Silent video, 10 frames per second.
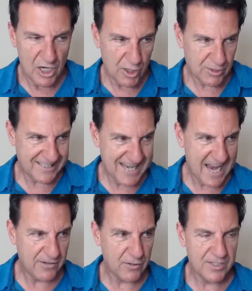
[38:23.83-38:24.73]
Your
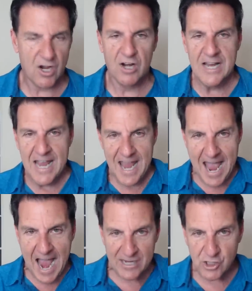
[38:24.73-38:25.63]
standards are
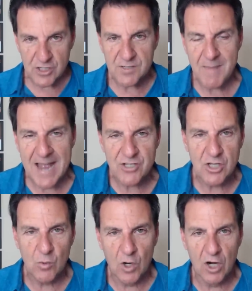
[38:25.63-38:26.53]
actions
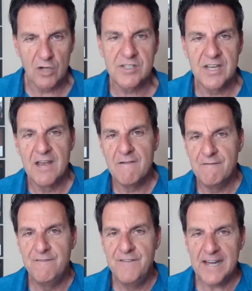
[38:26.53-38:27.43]
matching words,
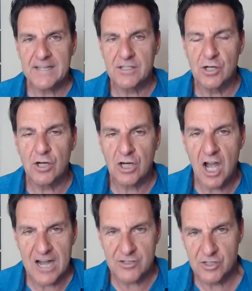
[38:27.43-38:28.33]
victor
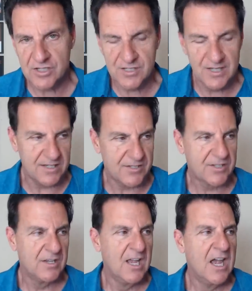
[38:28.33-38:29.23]
consciousness,
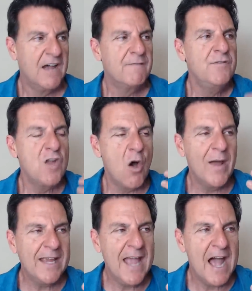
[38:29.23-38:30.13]

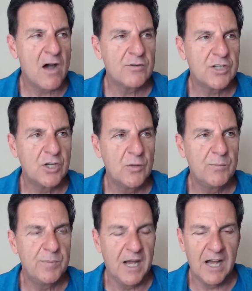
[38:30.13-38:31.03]
knowing how to
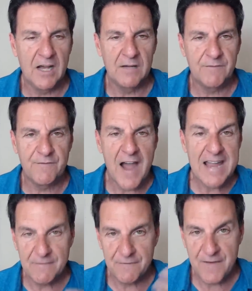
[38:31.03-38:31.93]
uh,
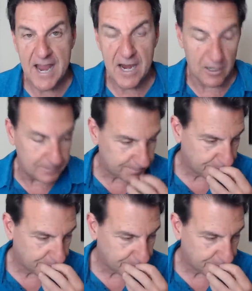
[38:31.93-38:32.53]
fight fair,